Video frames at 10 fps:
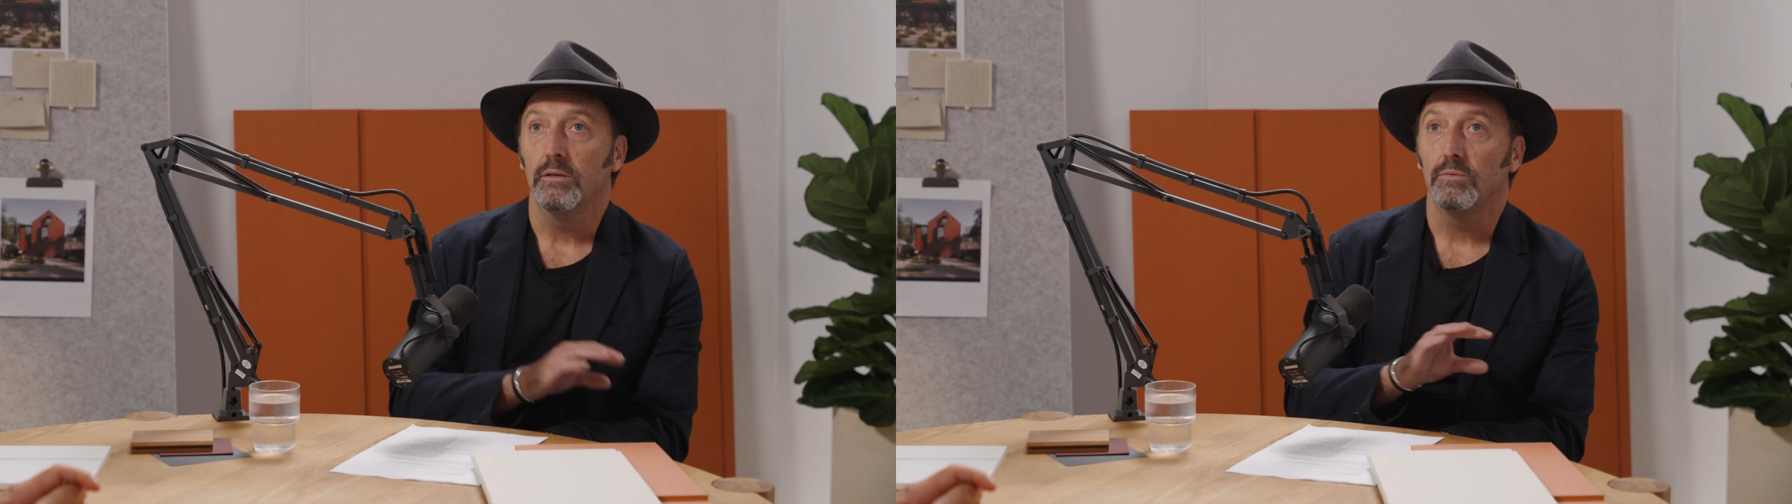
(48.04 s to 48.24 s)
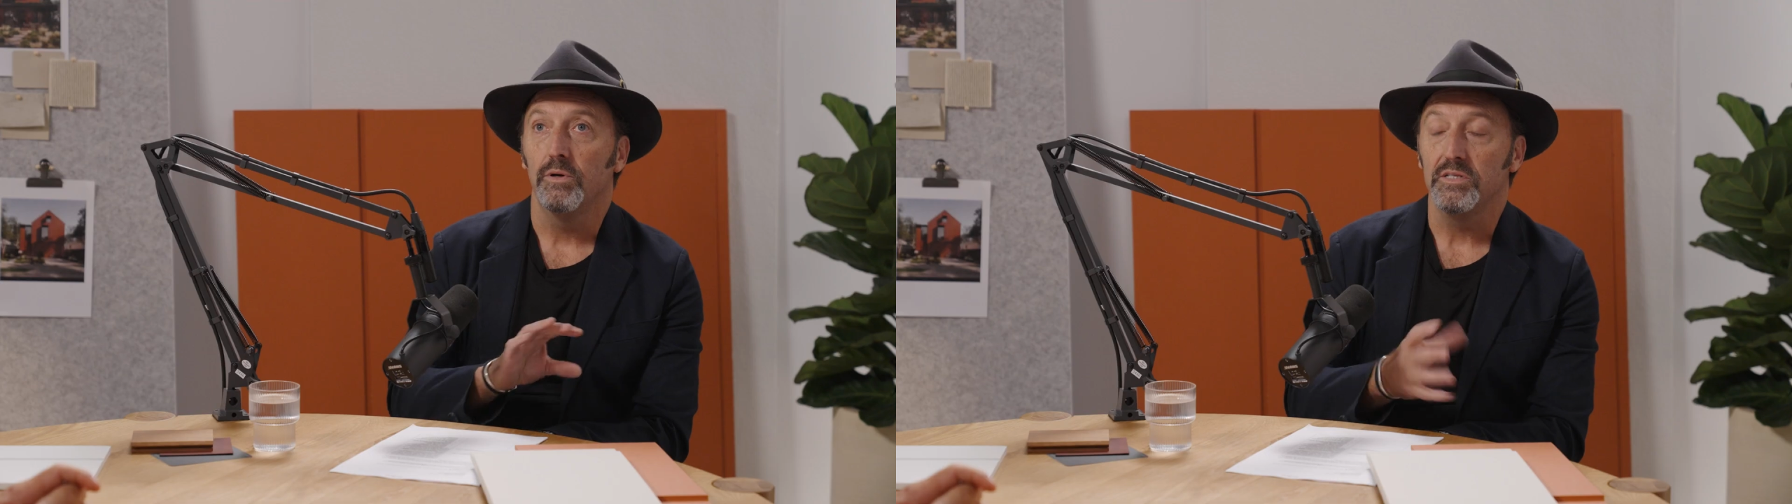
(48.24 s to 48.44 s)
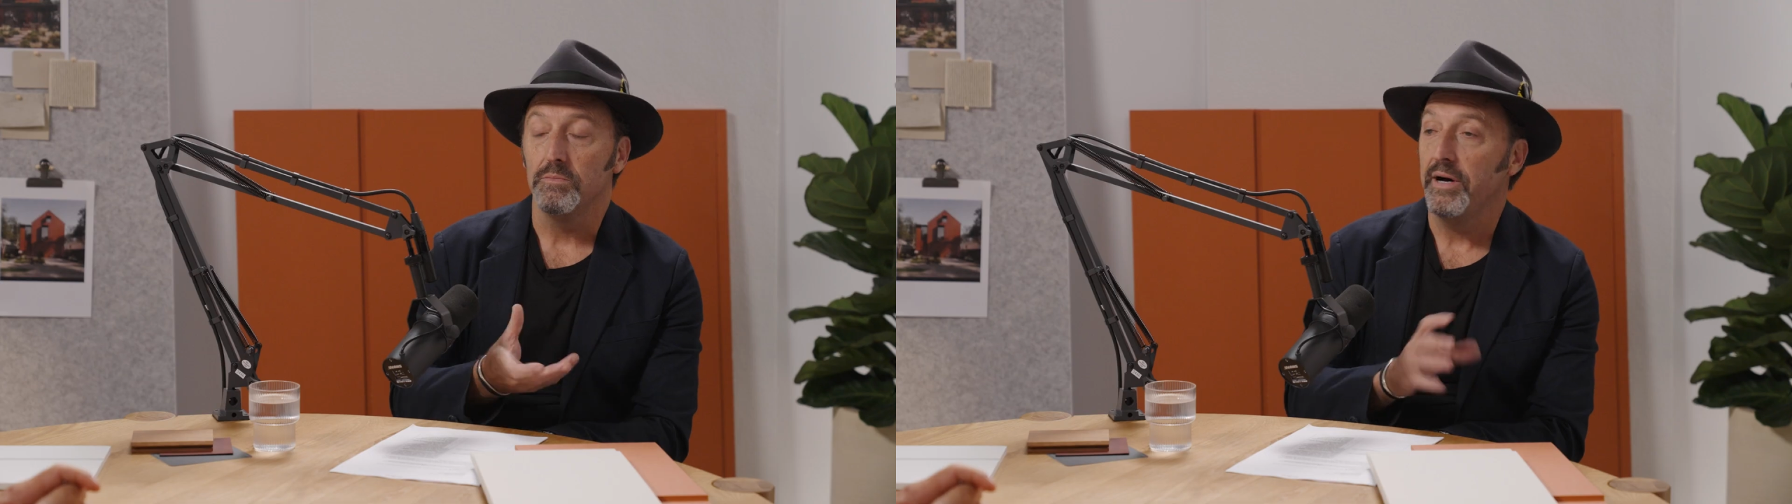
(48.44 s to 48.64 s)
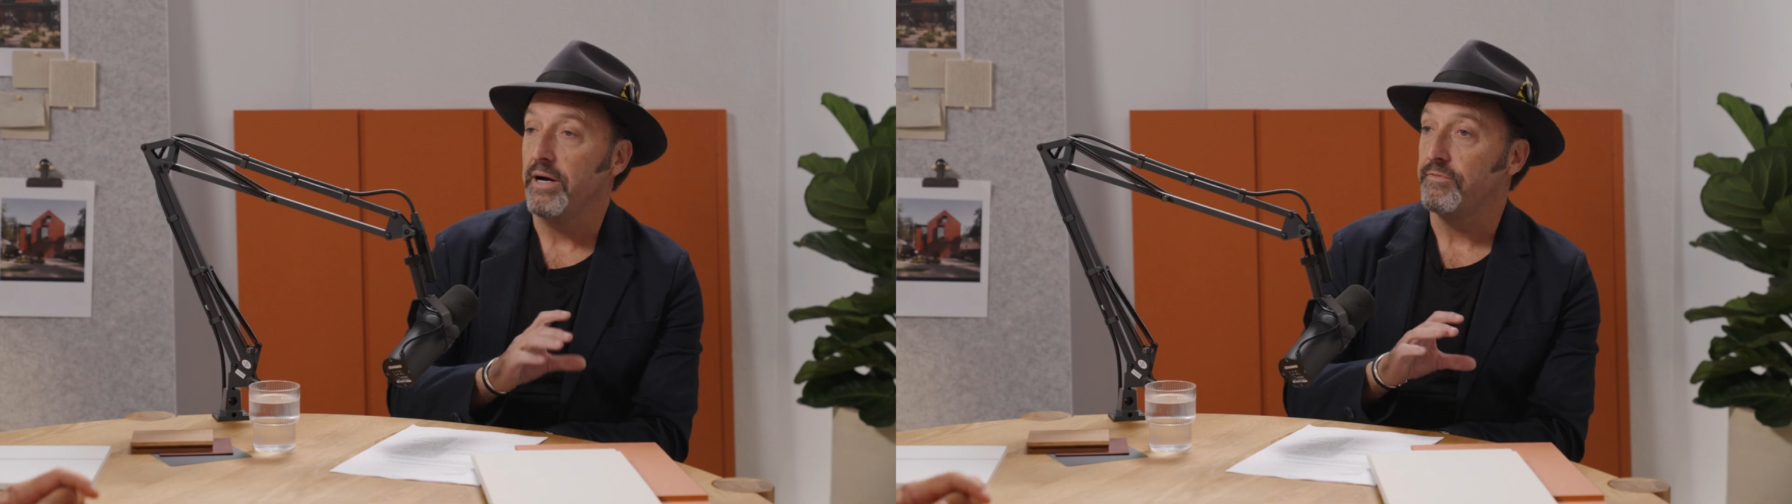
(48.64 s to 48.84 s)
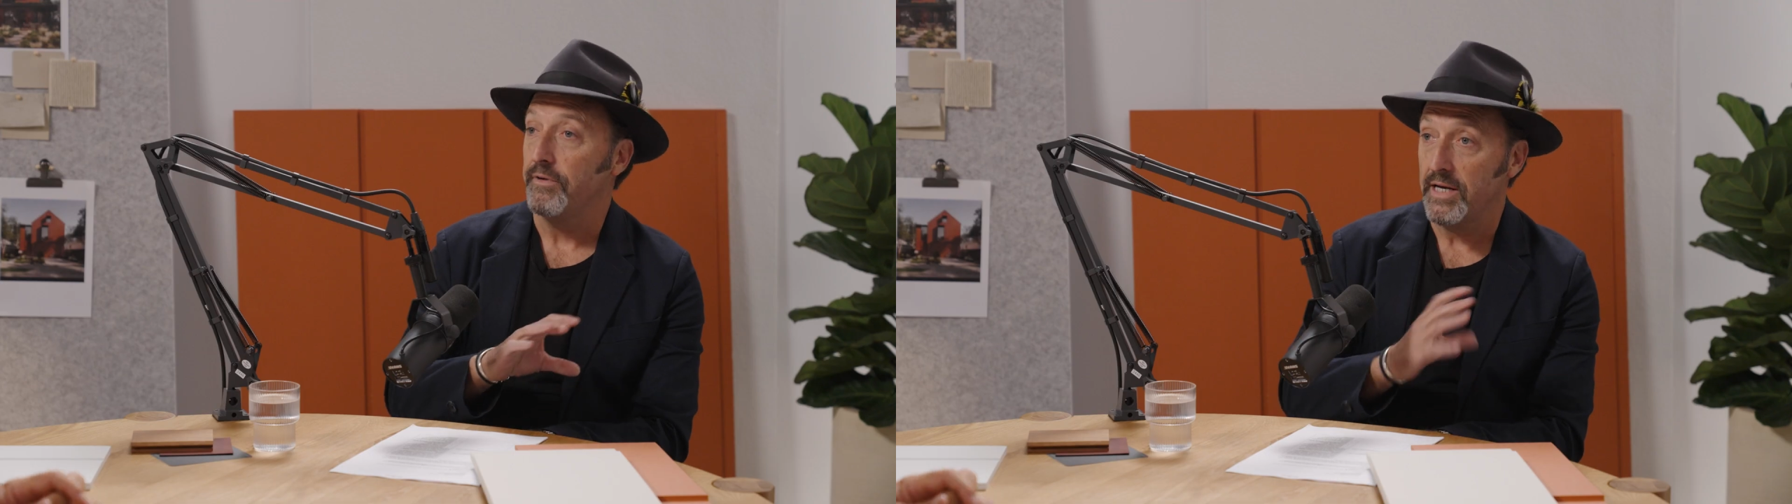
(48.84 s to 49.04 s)
What is a
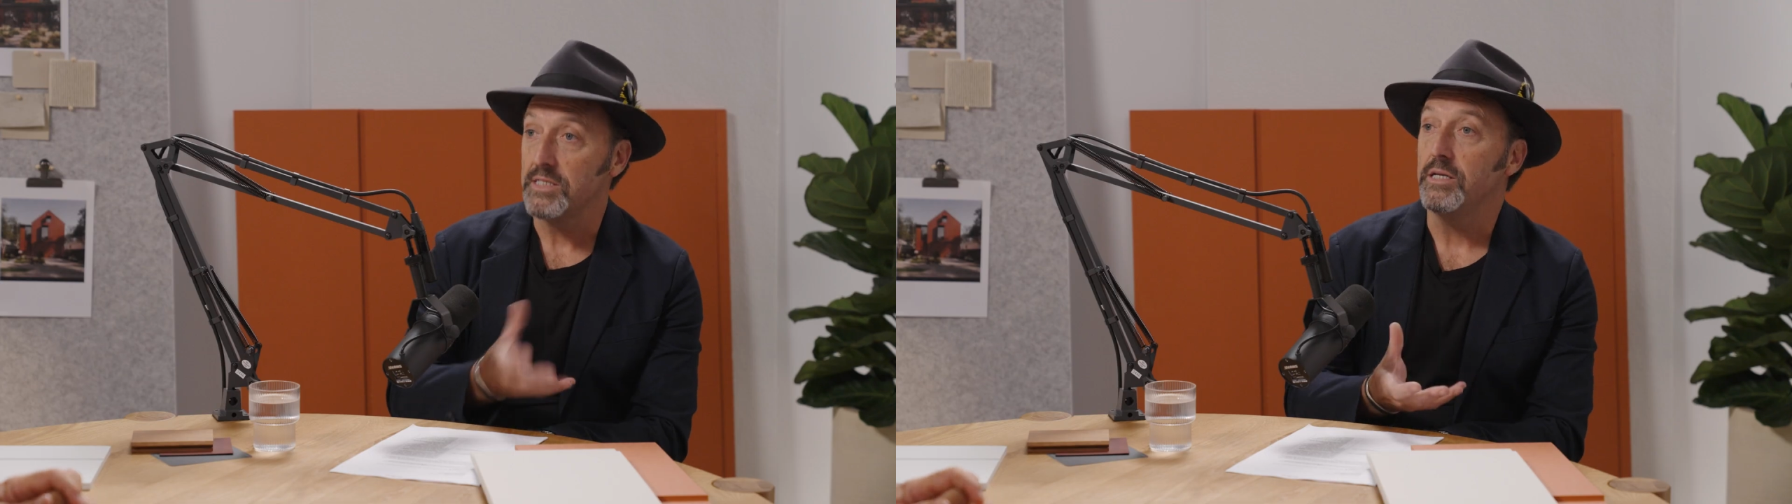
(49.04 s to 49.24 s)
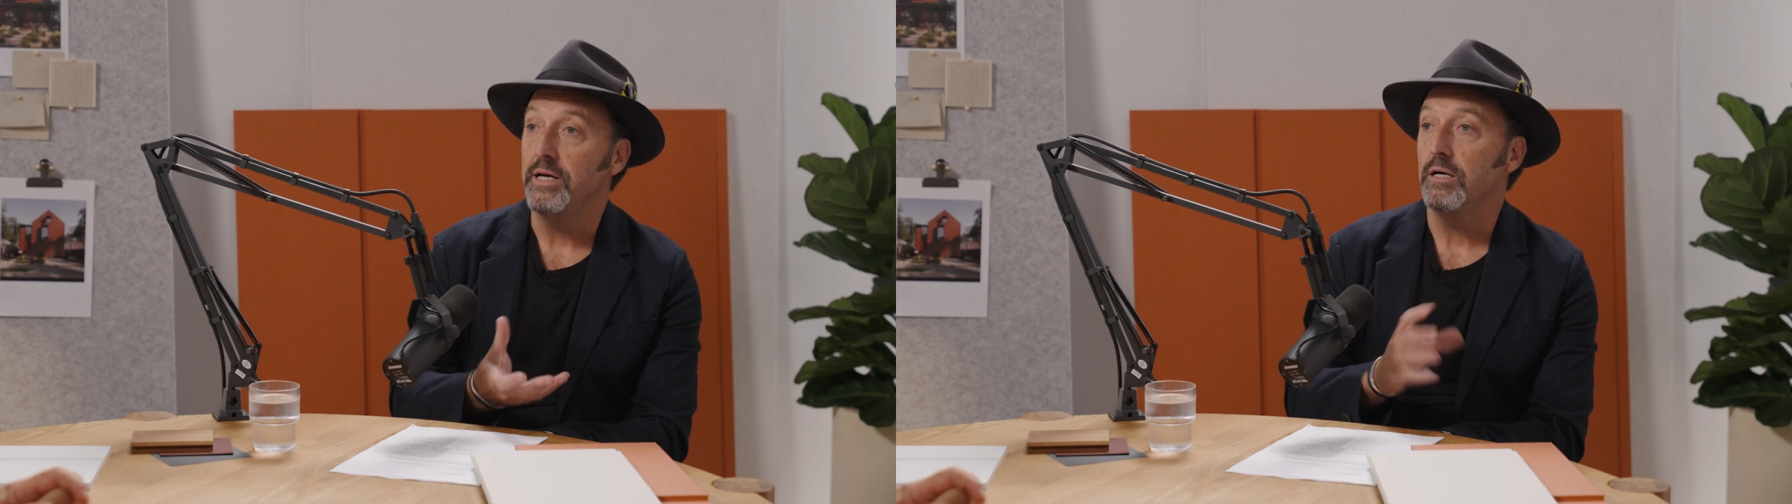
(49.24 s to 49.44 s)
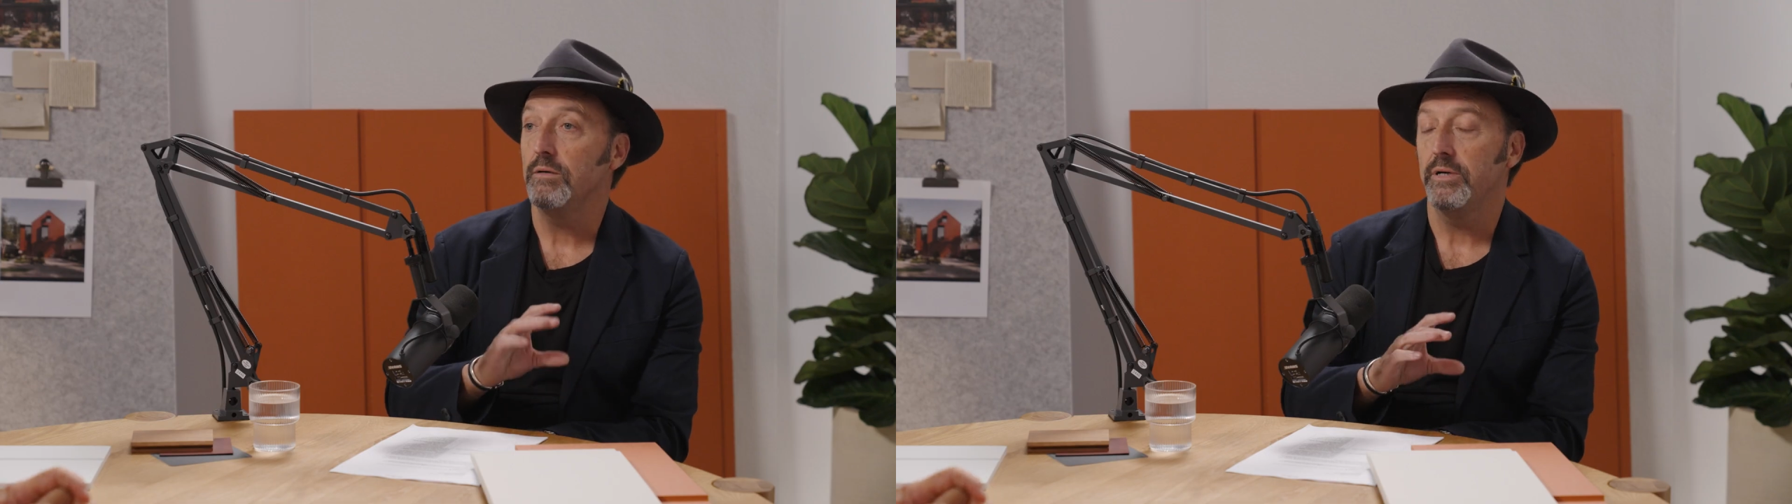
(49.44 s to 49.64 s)
barn for us now?